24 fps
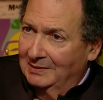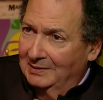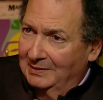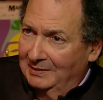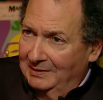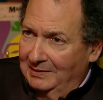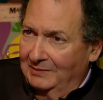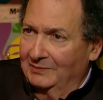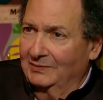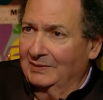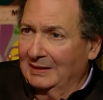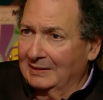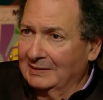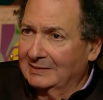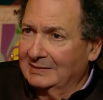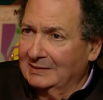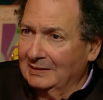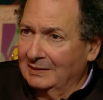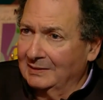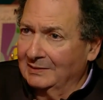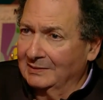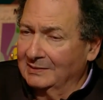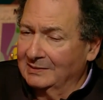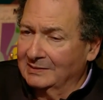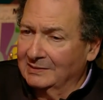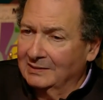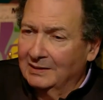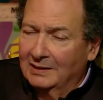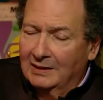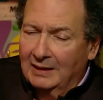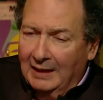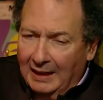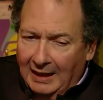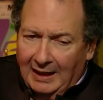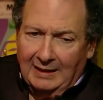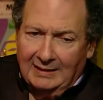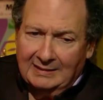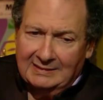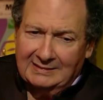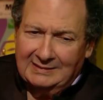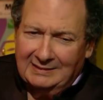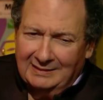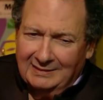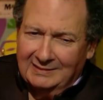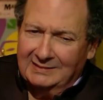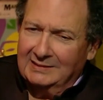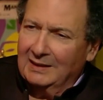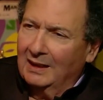in that sense, has
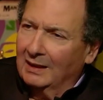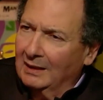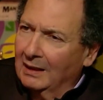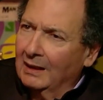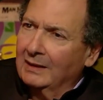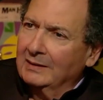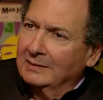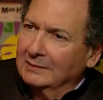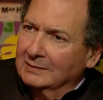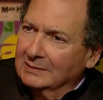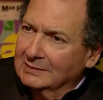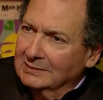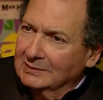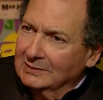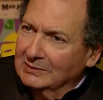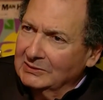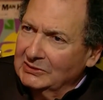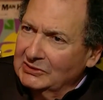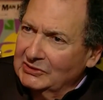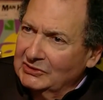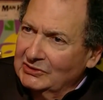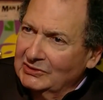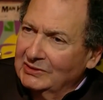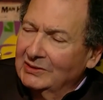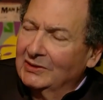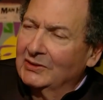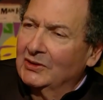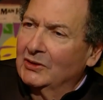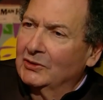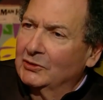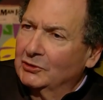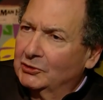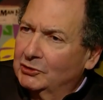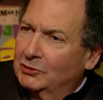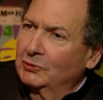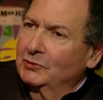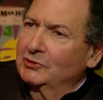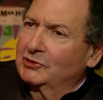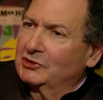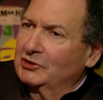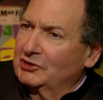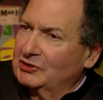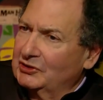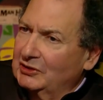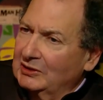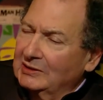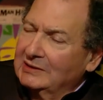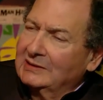its alliances,
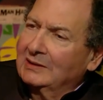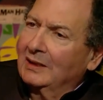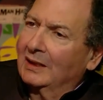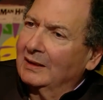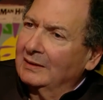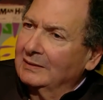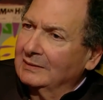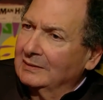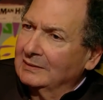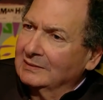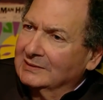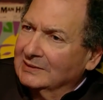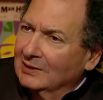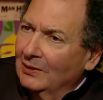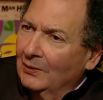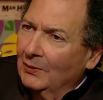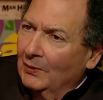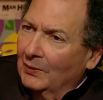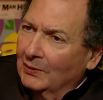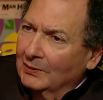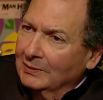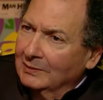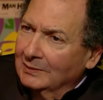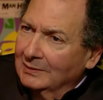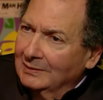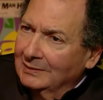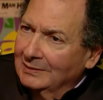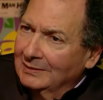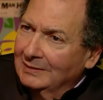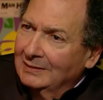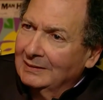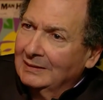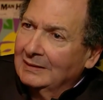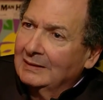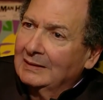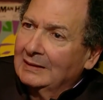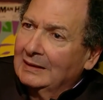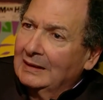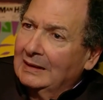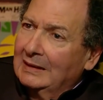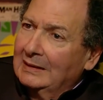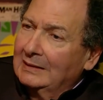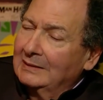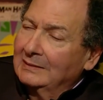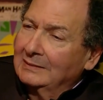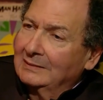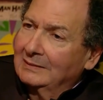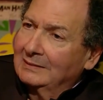chooses the side it's on,
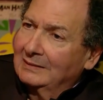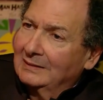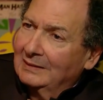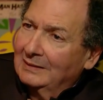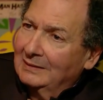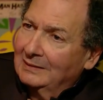and